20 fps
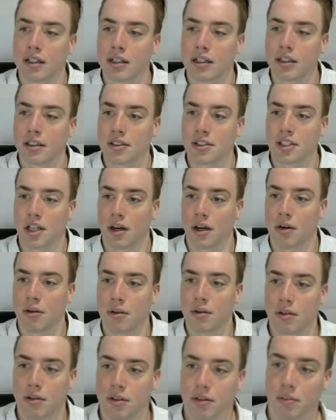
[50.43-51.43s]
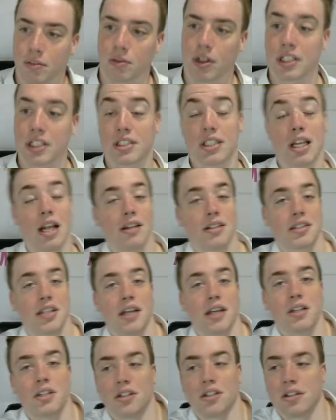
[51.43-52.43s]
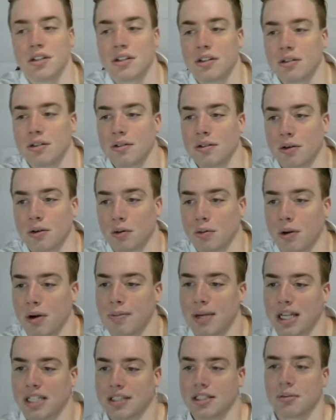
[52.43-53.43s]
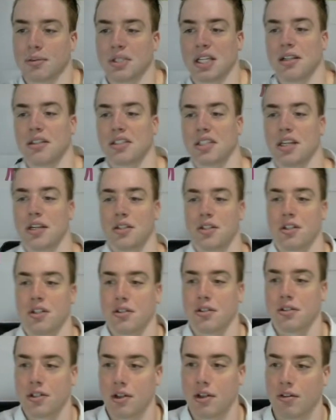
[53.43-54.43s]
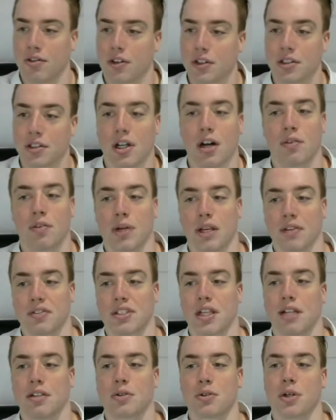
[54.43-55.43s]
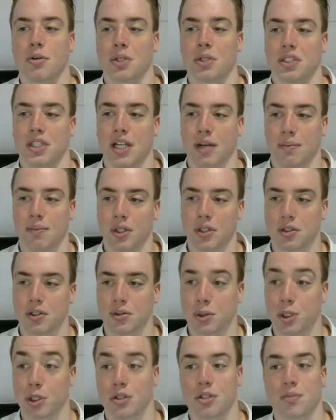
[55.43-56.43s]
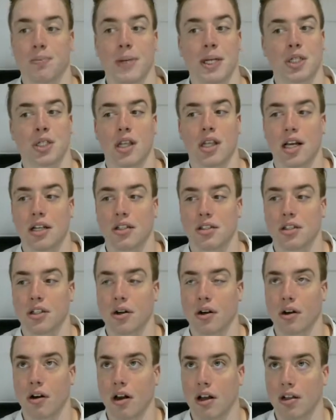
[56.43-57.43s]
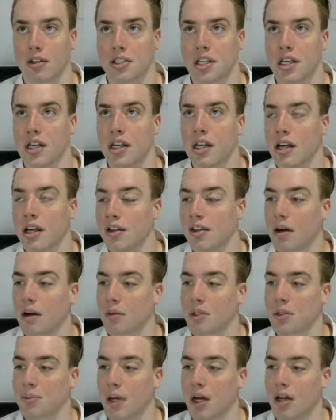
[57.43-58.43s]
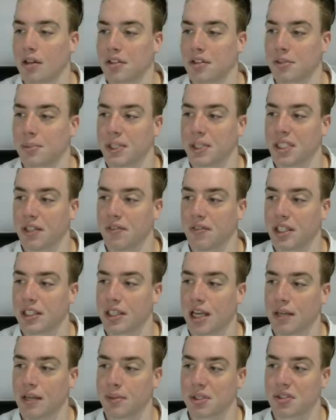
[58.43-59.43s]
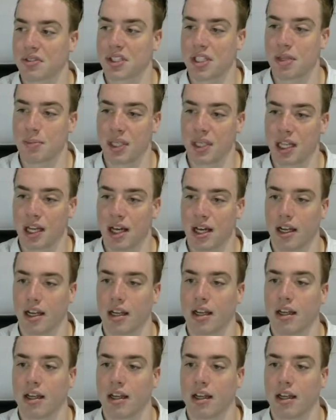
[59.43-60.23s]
So, what is sensation, or what makes up sensation? So, first off, we have sensory receptors, which are specialized neurons that respond to specific types of stimuli.